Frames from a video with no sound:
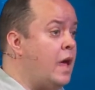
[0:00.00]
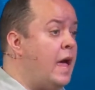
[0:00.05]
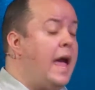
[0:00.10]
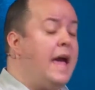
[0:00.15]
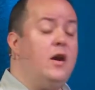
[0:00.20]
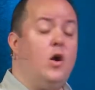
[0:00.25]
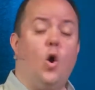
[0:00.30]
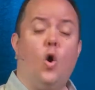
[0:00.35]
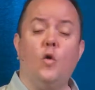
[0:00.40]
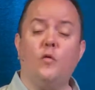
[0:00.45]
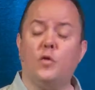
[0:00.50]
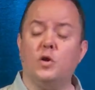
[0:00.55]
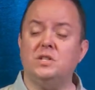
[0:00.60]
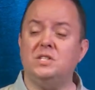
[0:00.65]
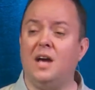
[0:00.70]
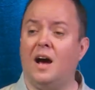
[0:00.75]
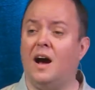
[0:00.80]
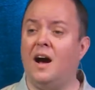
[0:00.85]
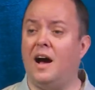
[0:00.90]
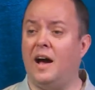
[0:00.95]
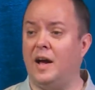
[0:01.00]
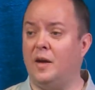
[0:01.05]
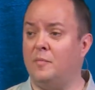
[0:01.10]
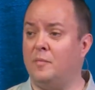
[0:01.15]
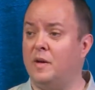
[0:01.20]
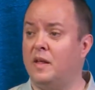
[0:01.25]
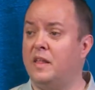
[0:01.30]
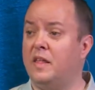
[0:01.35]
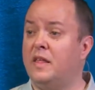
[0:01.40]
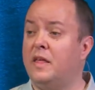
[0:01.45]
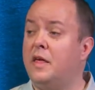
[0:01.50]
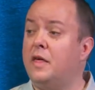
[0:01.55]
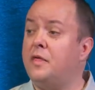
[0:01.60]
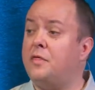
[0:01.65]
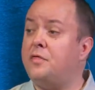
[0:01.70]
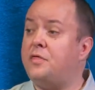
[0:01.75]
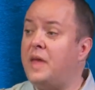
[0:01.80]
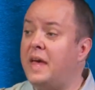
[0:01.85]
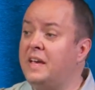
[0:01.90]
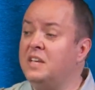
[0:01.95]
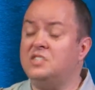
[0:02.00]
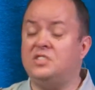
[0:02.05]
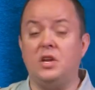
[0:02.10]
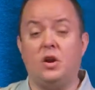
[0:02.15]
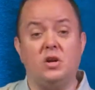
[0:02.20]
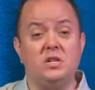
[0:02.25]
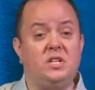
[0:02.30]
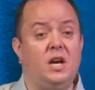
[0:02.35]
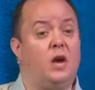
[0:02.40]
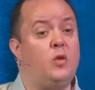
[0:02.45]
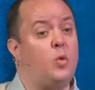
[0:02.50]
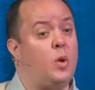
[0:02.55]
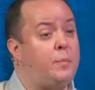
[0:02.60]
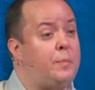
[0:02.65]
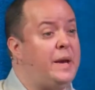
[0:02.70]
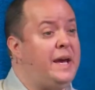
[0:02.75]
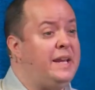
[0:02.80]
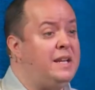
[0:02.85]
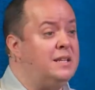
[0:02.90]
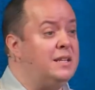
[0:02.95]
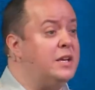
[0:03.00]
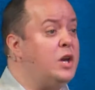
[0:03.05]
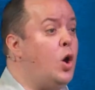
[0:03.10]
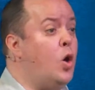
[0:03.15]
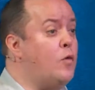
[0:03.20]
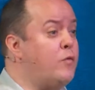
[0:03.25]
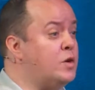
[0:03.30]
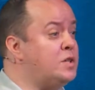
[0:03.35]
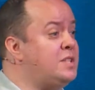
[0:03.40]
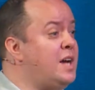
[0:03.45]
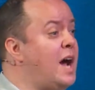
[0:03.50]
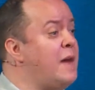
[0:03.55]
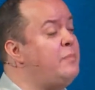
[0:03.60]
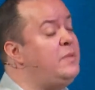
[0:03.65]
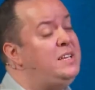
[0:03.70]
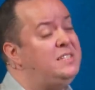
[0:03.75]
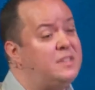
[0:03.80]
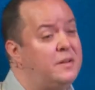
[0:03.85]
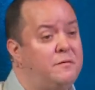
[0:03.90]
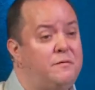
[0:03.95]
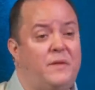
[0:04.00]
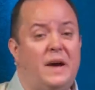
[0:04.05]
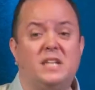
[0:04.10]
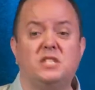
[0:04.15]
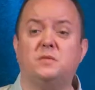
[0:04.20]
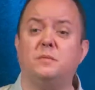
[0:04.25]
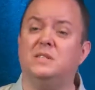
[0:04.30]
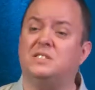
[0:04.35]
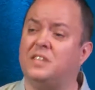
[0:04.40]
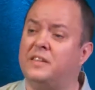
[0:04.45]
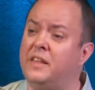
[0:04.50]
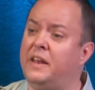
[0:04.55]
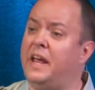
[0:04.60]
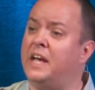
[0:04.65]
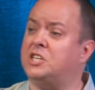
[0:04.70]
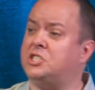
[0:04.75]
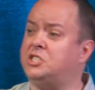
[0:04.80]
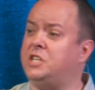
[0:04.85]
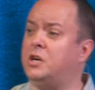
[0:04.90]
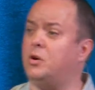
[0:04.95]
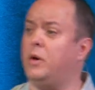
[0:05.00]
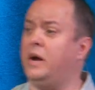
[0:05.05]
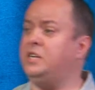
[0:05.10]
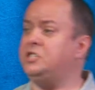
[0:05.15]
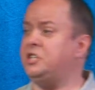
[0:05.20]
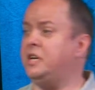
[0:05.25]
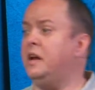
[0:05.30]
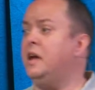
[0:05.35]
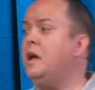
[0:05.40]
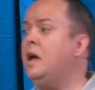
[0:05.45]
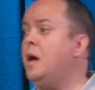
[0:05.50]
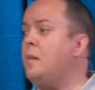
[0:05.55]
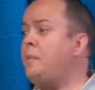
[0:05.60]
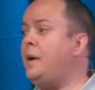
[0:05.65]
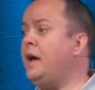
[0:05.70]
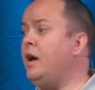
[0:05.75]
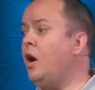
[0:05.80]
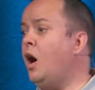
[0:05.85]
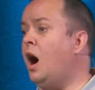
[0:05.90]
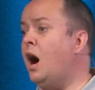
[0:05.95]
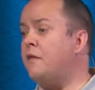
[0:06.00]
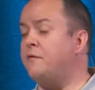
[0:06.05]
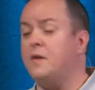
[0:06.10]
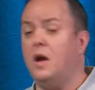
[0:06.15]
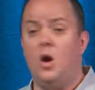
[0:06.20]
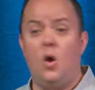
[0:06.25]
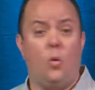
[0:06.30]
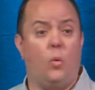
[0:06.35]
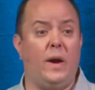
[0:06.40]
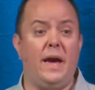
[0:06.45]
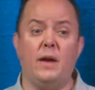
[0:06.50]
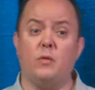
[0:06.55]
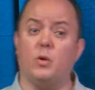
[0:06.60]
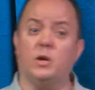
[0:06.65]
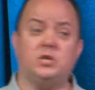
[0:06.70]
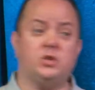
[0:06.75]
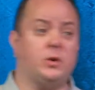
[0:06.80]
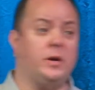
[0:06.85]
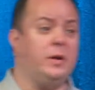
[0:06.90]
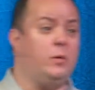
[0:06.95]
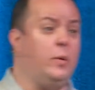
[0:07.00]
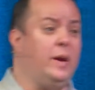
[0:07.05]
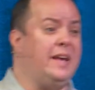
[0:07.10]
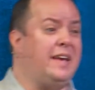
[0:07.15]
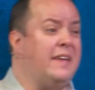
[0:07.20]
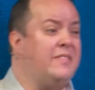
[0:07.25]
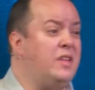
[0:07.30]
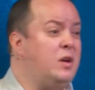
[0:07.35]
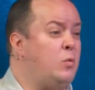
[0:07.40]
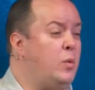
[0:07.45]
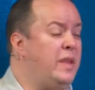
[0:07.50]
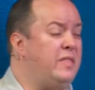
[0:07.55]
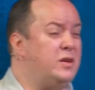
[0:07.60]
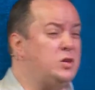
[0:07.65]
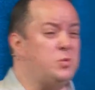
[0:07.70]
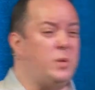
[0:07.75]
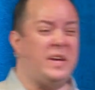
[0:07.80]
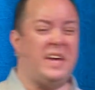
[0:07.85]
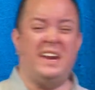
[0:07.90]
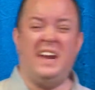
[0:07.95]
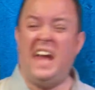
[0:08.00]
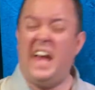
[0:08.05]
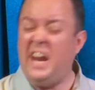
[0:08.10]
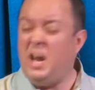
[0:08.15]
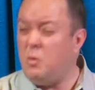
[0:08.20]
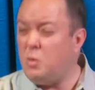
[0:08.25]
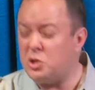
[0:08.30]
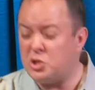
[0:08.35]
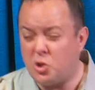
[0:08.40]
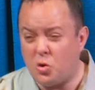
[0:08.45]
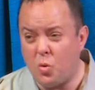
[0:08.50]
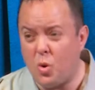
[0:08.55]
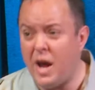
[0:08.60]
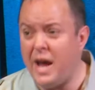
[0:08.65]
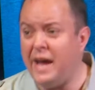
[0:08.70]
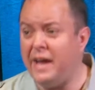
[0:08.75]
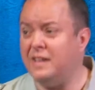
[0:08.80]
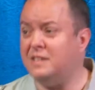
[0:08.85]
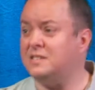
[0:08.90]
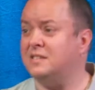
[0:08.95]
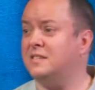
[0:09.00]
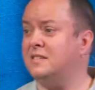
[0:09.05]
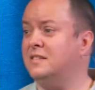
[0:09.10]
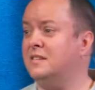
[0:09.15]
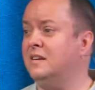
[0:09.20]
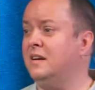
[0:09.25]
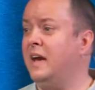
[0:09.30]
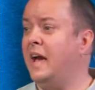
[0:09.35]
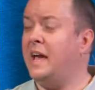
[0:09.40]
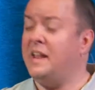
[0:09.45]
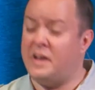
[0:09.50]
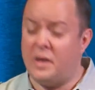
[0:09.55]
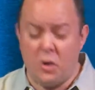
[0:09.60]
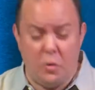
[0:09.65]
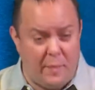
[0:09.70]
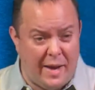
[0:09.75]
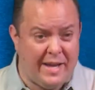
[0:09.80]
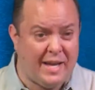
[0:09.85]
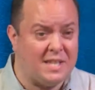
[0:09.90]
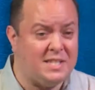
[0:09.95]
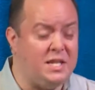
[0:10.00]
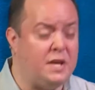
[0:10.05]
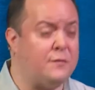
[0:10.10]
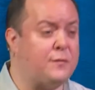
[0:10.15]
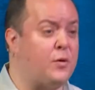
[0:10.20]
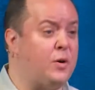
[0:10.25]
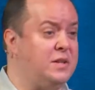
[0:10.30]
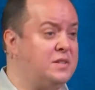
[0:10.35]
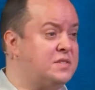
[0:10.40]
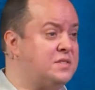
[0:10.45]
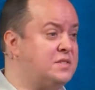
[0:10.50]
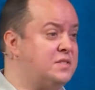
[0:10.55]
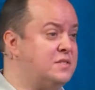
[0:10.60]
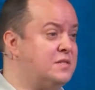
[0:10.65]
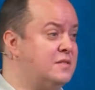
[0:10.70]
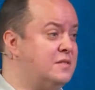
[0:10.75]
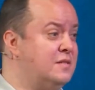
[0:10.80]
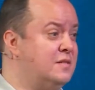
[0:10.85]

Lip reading: and over time, things that are done repeatedly over time, these investments in the next generation pay off. We had retreat weekend this weekend, and it was great, and it'll make a difference.